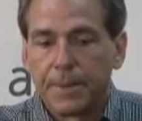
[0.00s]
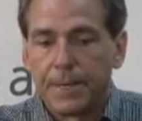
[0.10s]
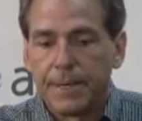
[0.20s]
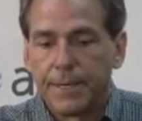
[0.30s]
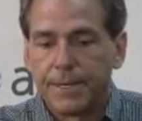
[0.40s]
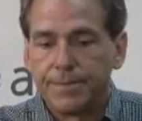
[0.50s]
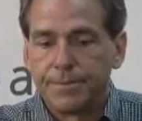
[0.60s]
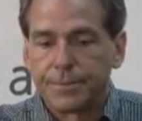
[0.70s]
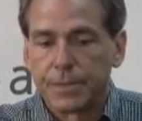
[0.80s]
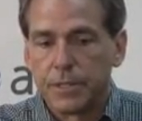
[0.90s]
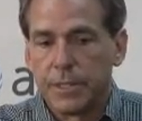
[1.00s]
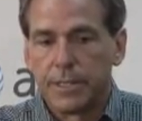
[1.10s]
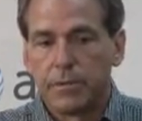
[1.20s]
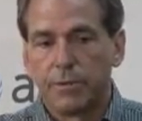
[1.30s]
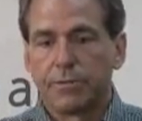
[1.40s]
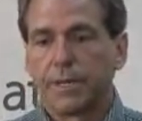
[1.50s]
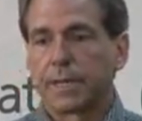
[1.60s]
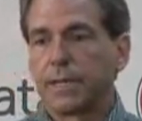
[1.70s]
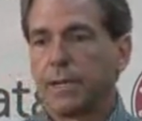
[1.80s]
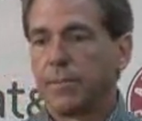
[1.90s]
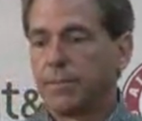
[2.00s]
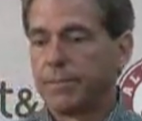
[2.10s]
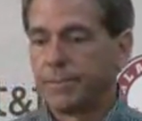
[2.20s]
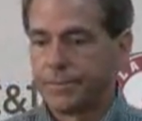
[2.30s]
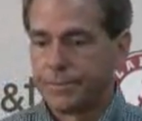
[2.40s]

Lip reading: you need to affect him